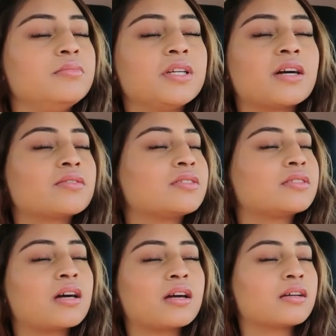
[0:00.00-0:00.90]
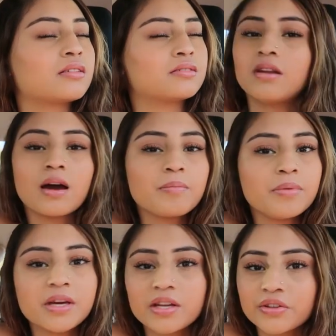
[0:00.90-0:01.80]
be outside,
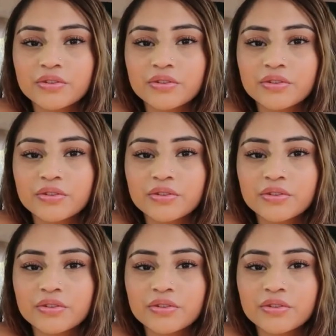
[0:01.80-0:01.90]
not being